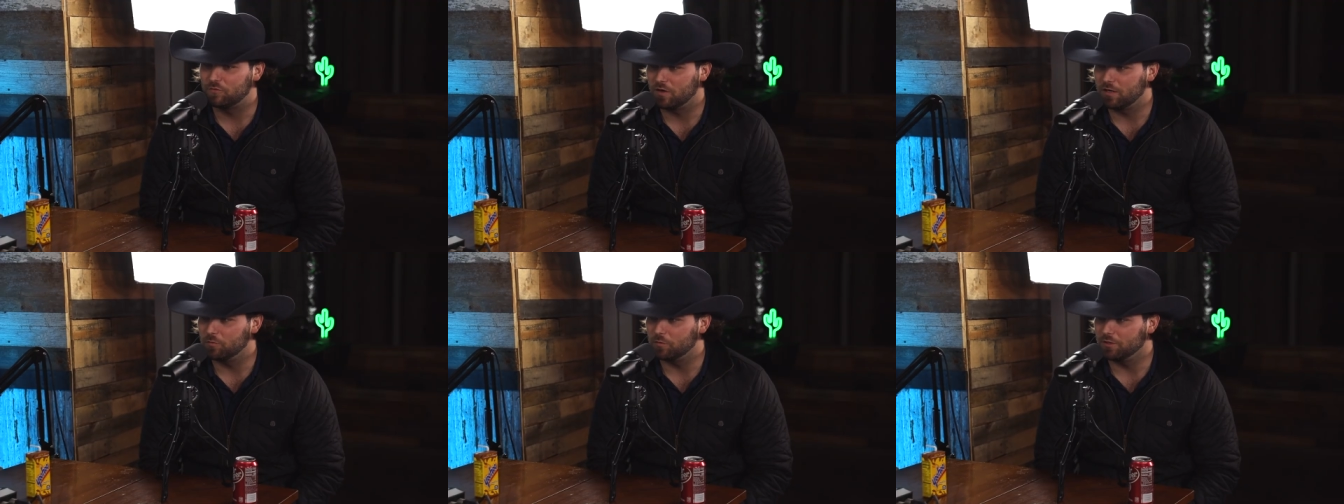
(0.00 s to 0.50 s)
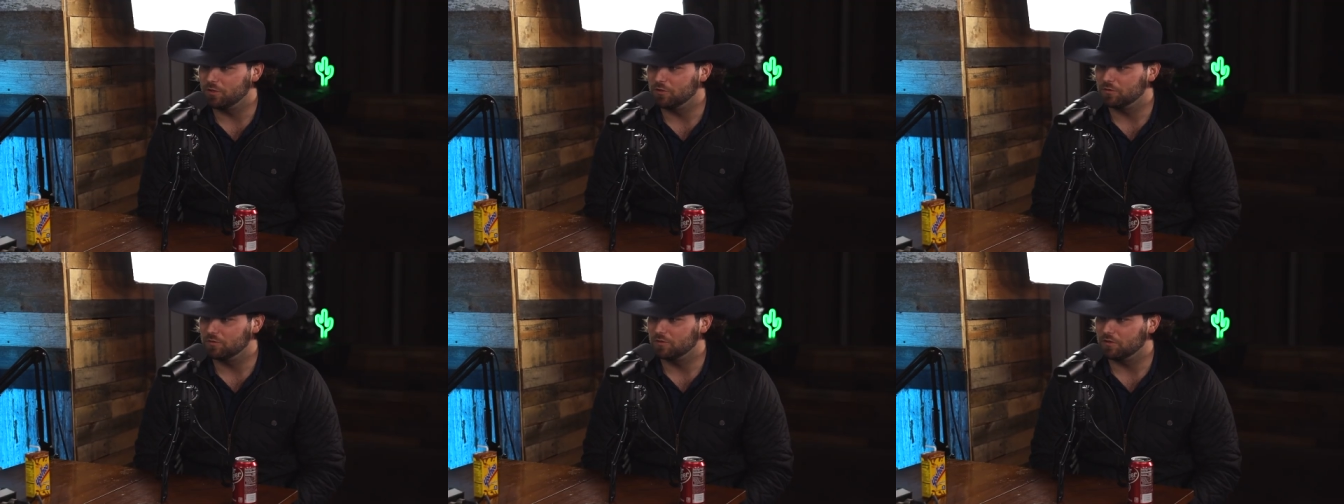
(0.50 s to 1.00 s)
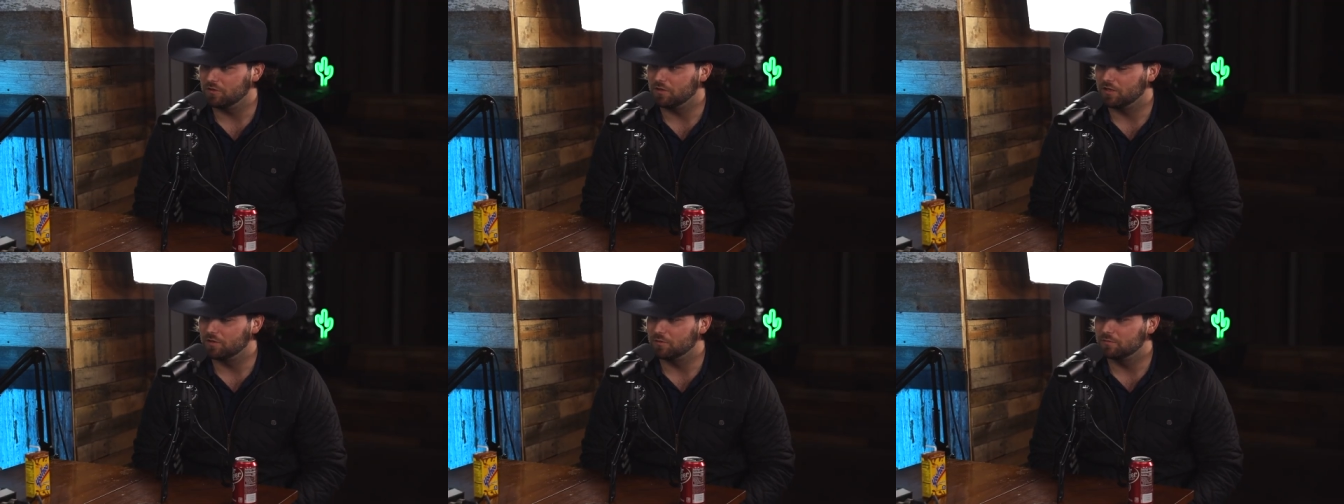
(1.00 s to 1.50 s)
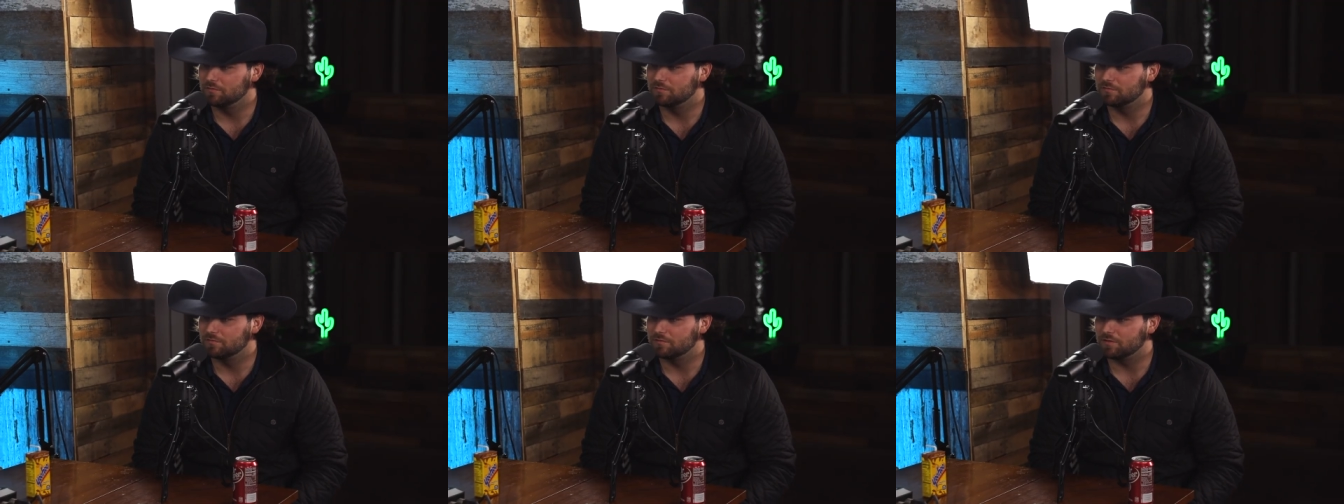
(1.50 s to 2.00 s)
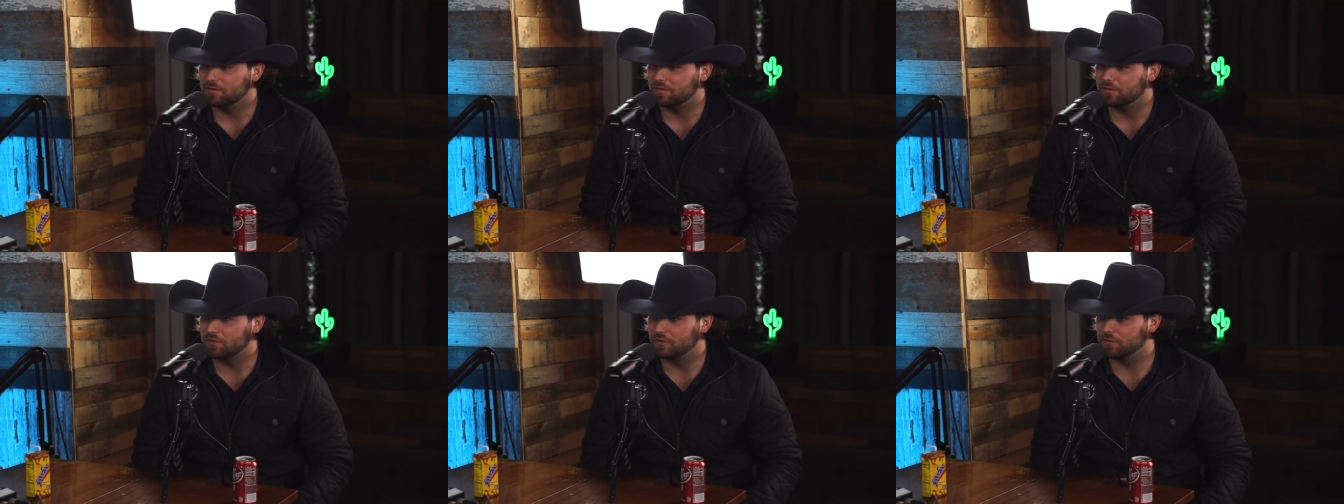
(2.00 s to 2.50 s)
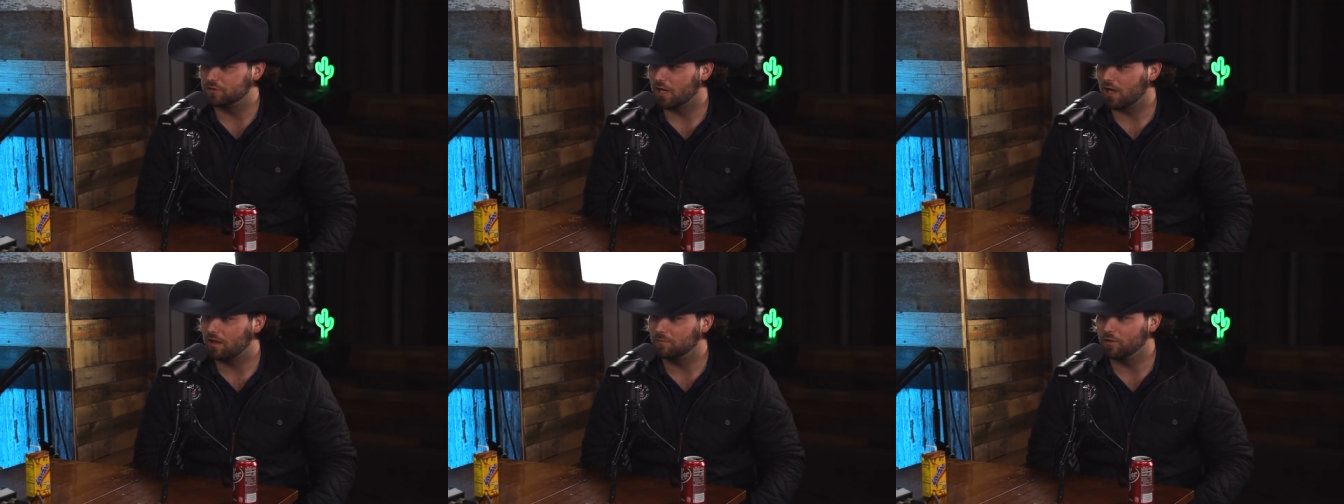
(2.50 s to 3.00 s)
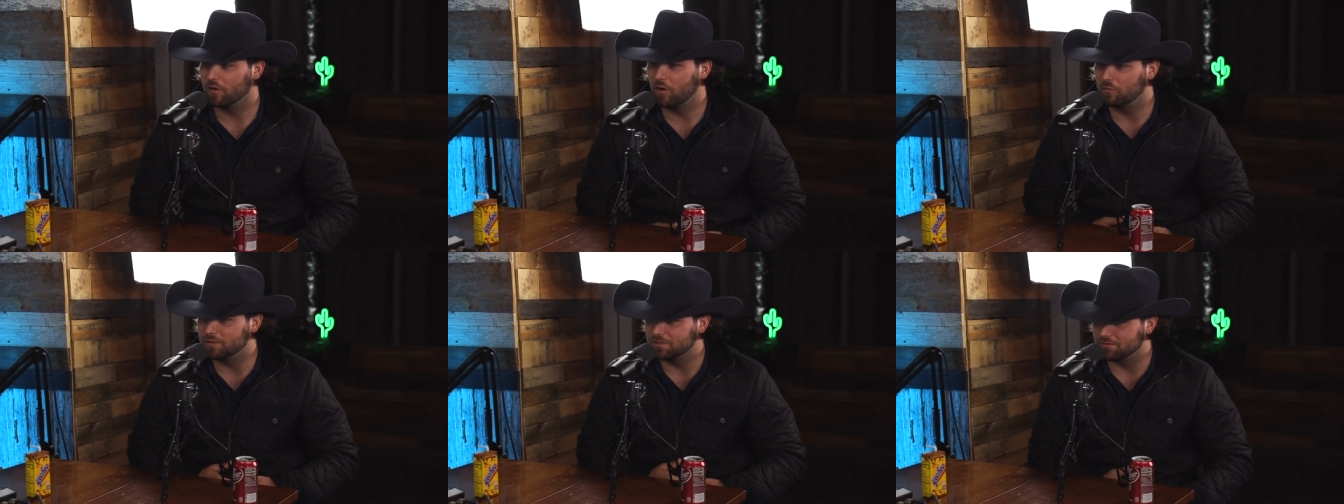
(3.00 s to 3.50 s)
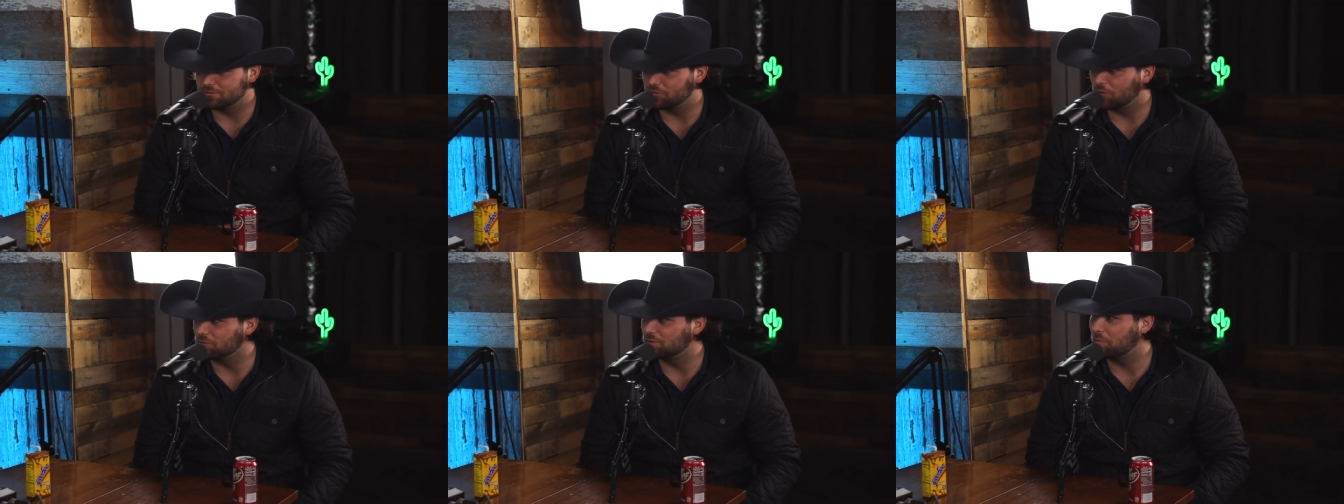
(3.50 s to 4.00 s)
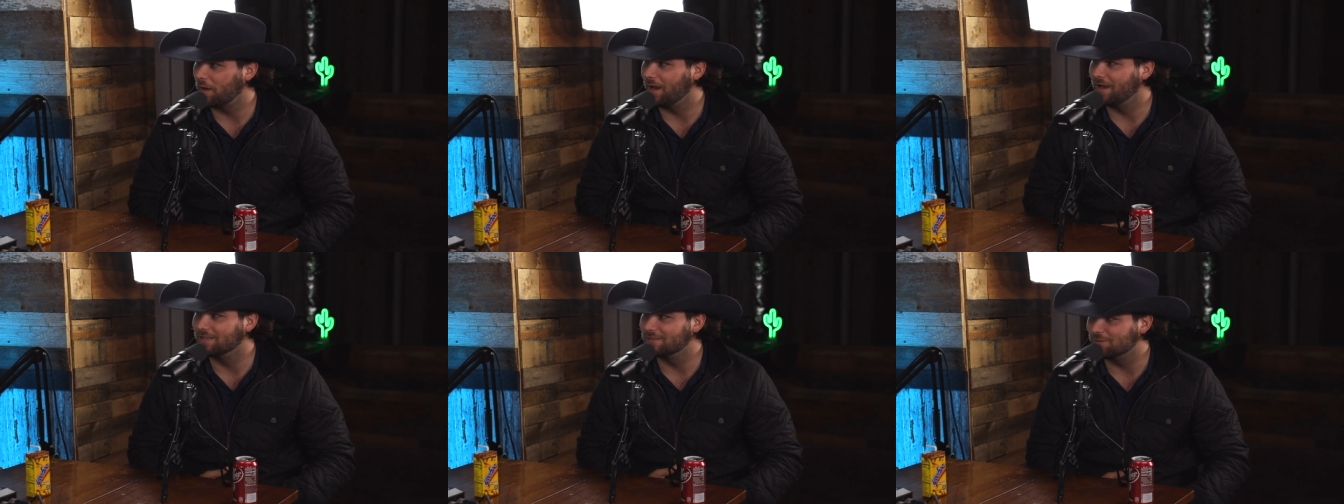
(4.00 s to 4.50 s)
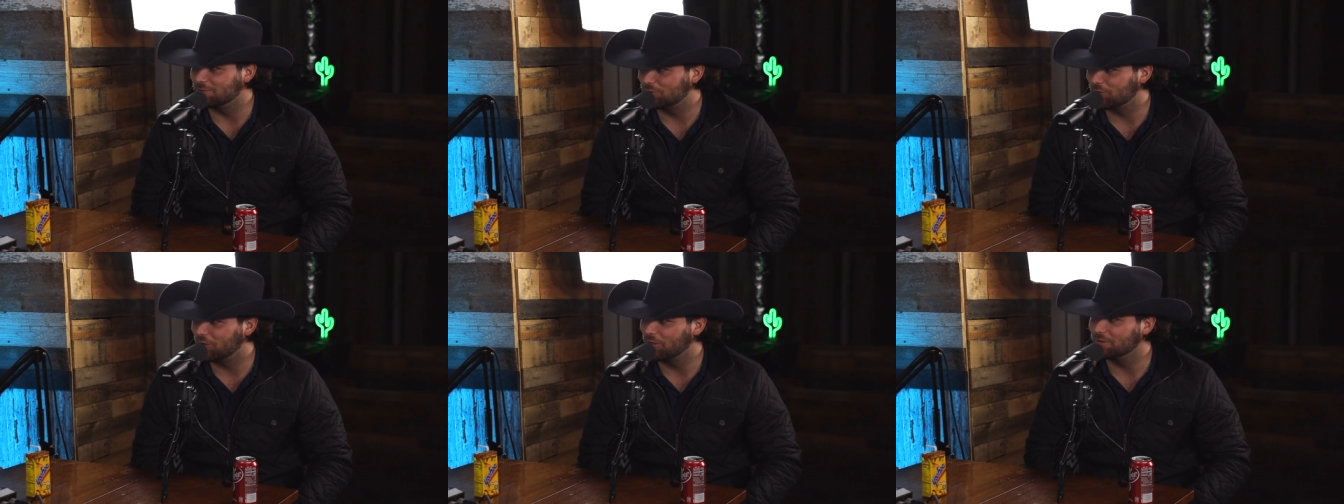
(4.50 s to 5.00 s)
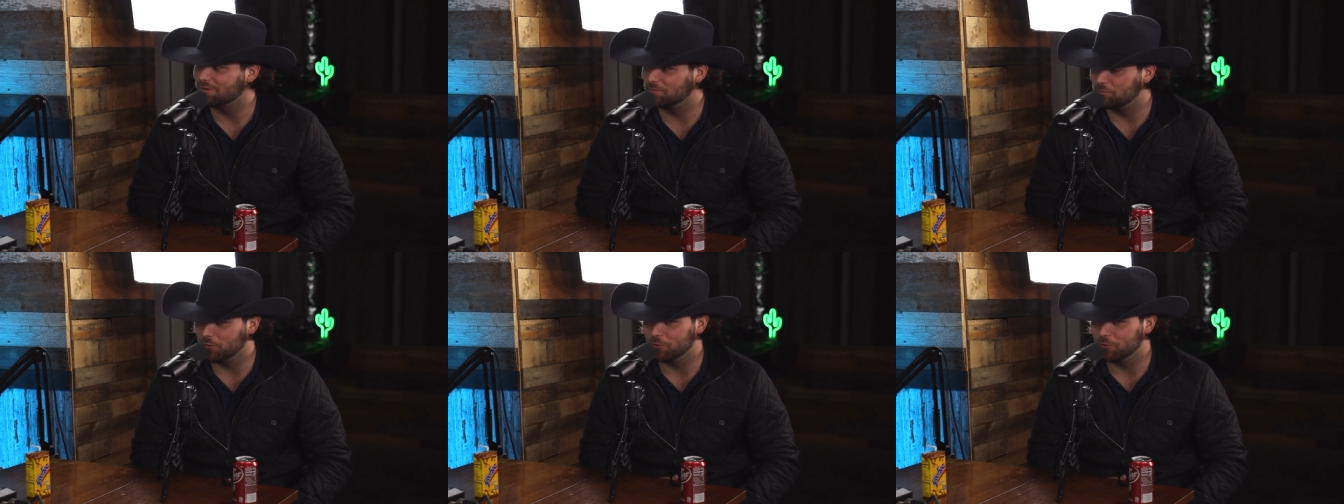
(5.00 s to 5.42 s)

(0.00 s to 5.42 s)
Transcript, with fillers: funny when you, you know, your job, you're always in starched pants and shirts and mm-hmm.